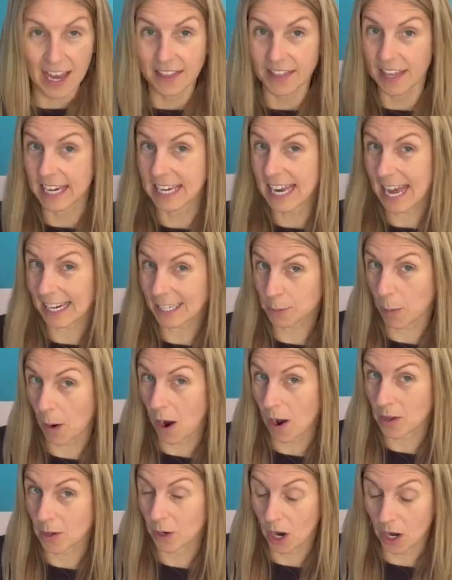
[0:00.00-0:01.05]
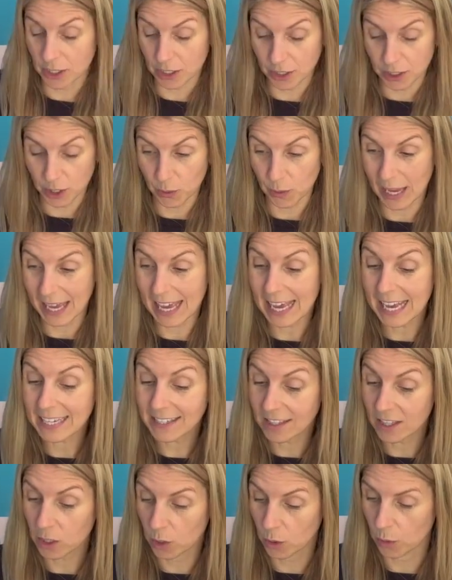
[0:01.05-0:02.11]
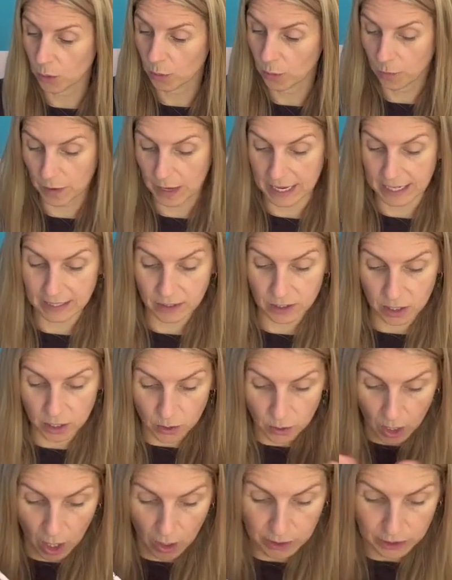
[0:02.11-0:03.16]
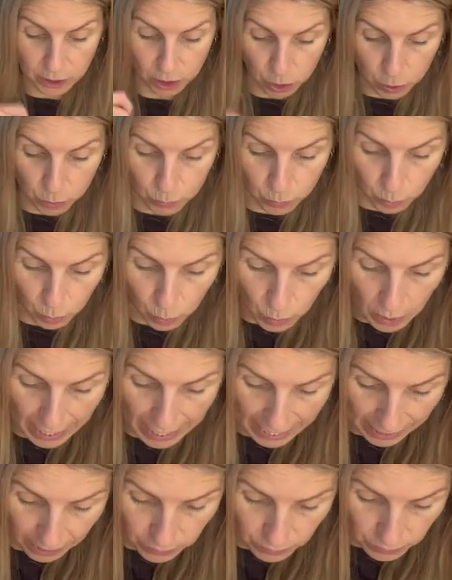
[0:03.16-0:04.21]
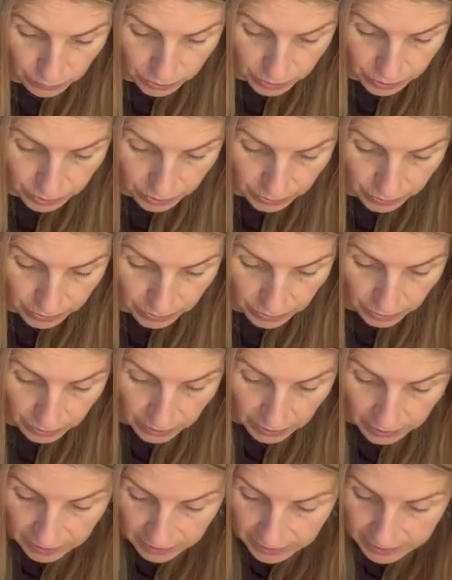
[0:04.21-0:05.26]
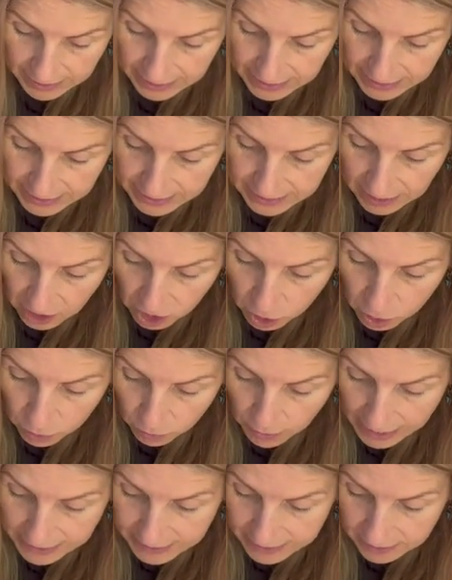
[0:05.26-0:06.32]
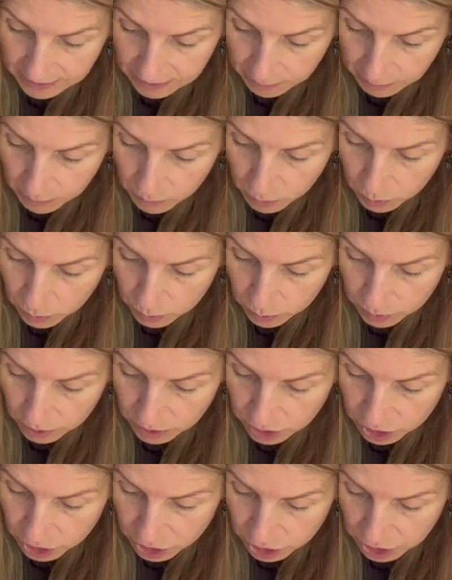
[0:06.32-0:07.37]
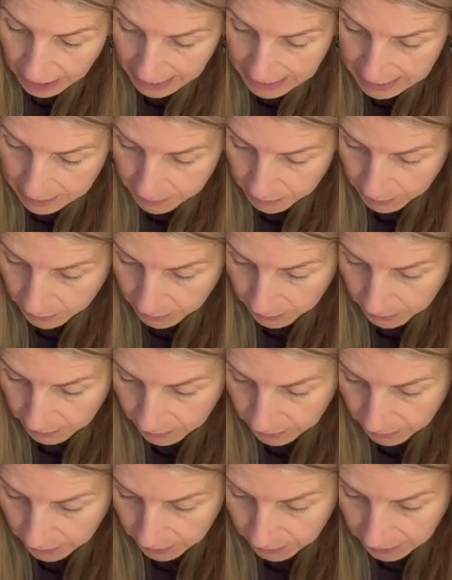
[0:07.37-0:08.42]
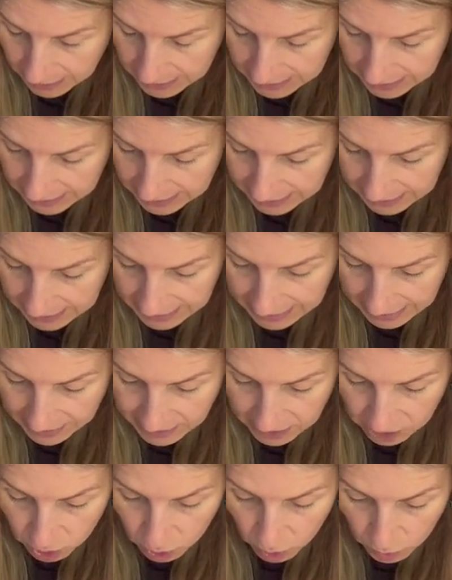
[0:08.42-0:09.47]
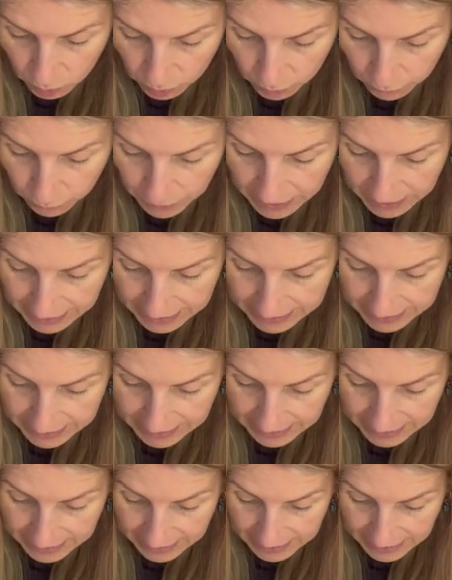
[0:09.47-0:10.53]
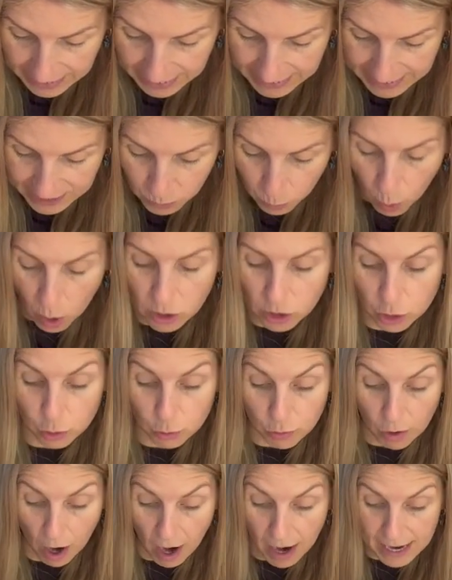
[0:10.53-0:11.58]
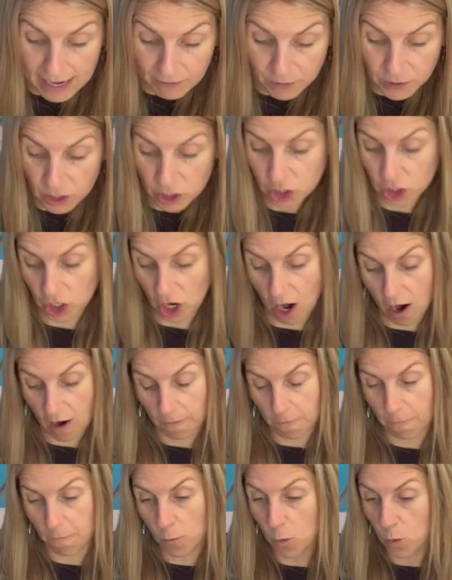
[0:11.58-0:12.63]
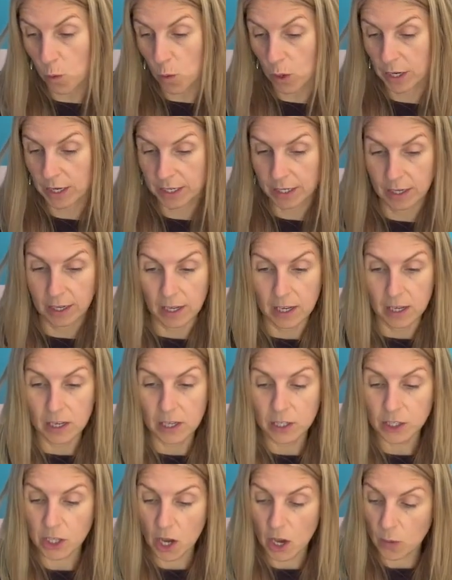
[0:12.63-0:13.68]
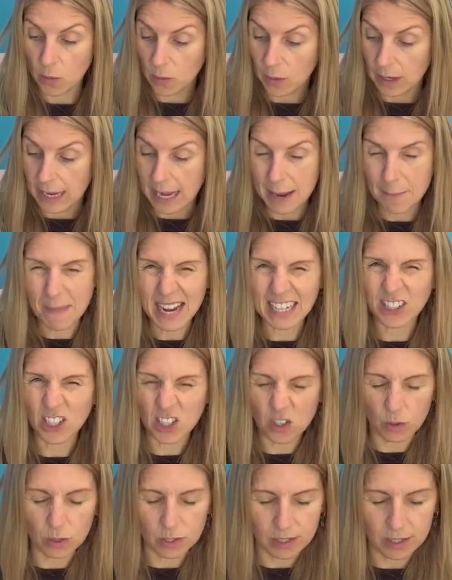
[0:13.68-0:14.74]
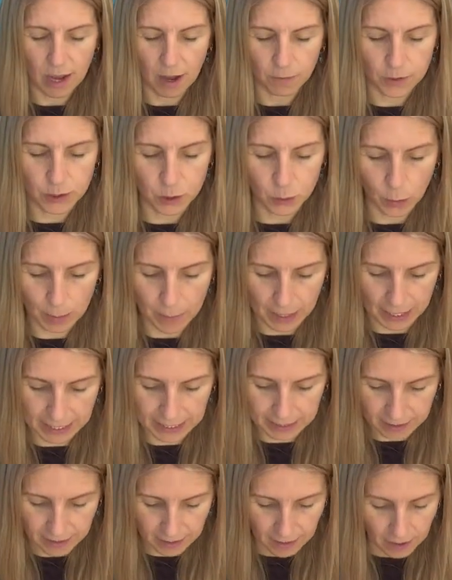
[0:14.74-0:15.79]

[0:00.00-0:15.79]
The next part you're going to do is the caudal fin. So you're going to draw out this crescent moon shape. And the caudal fin is what drives the shark forward. So imagine yourself swimming.